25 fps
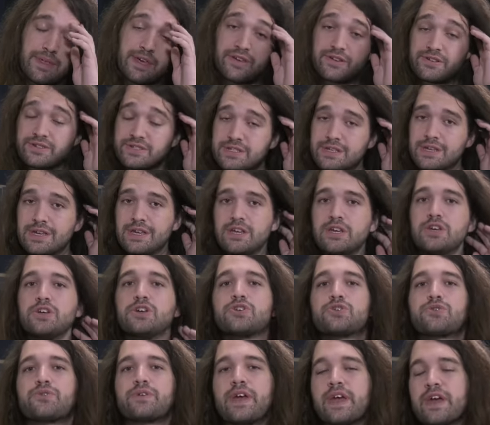They used
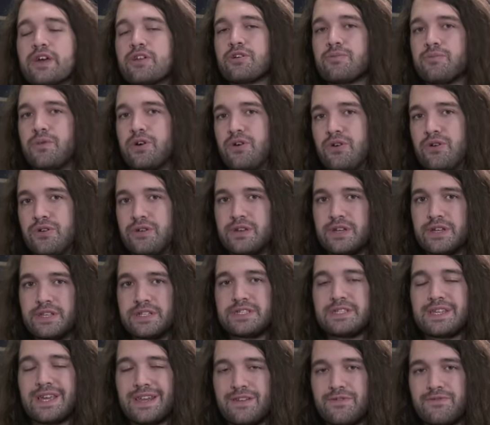creator mode
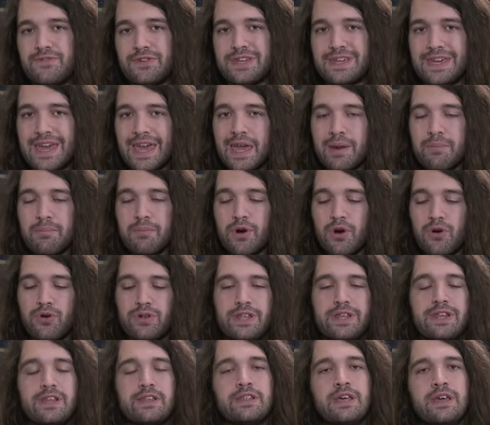instead of game
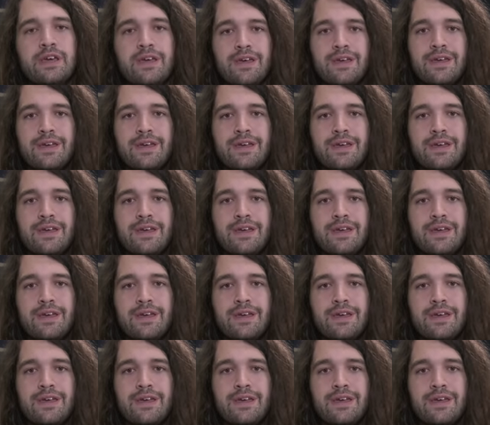mode in it.